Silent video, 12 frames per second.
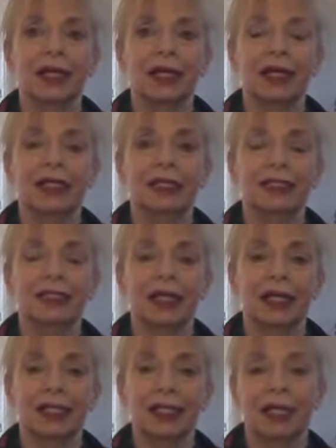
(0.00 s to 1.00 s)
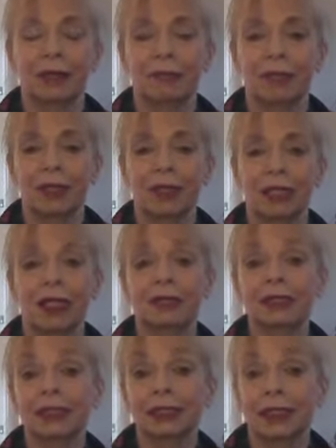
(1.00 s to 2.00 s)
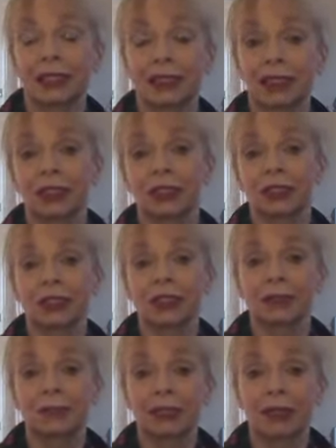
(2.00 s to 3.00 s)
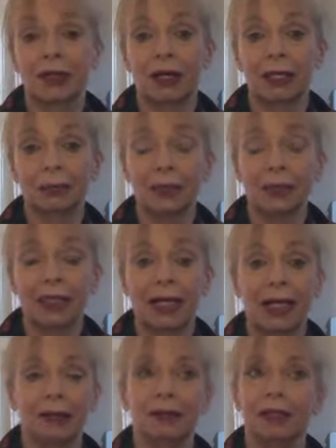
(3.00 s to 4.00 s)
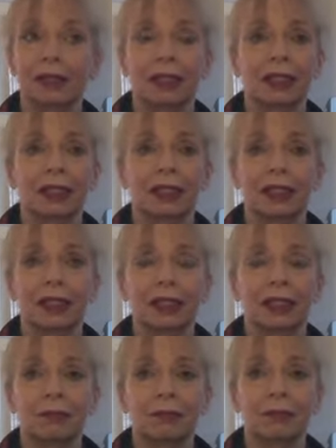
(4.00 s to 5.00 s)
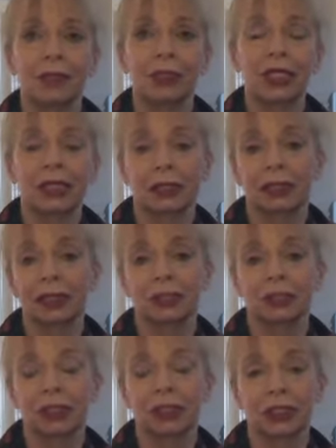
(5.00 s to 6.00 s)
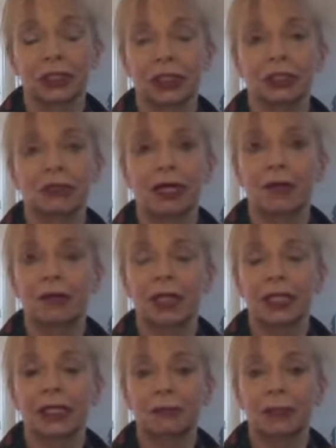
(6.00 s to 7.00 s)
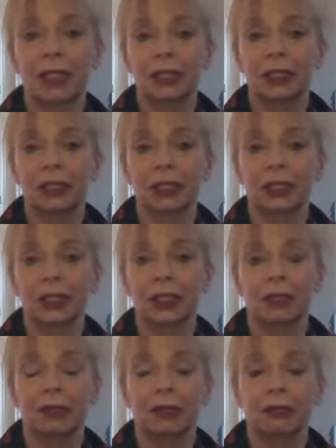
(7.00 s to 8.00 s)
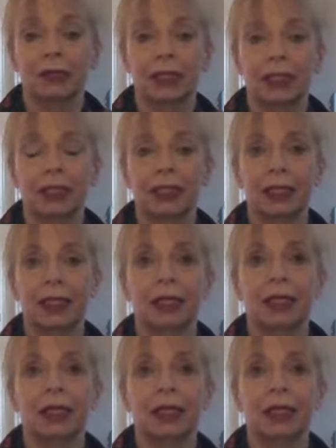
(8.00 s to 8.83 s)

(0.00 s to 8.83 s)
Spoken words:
And I think I'm close to 600 subscribers now. My channel has just grown exponentially, really.